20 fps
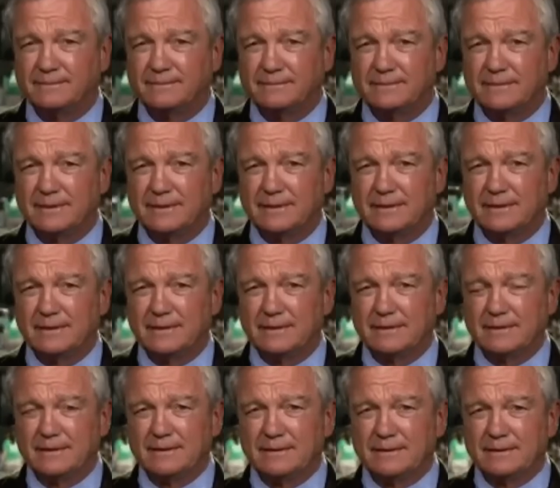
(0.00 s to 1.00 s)

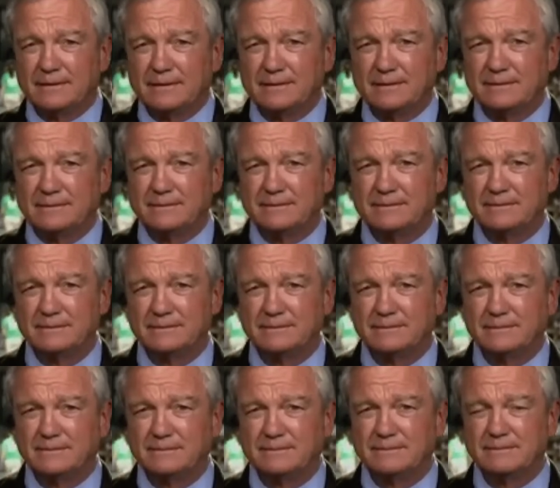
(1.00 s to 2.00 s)

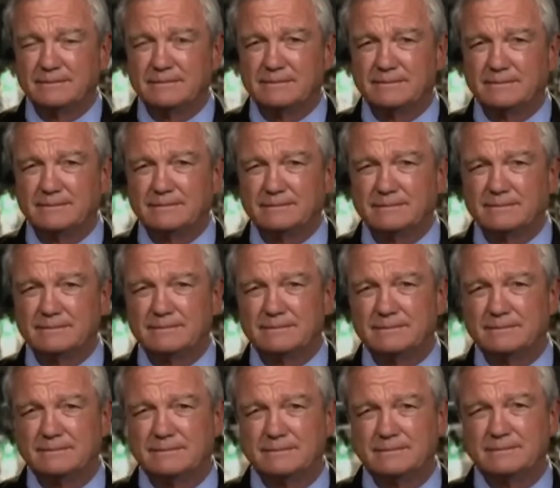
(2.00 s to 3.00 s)

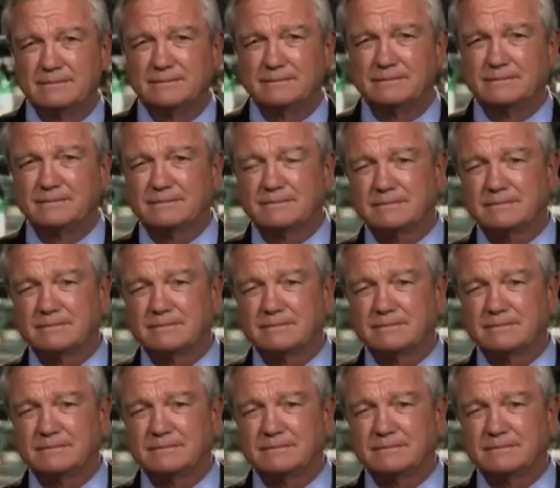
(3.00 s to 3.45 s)
[no speech]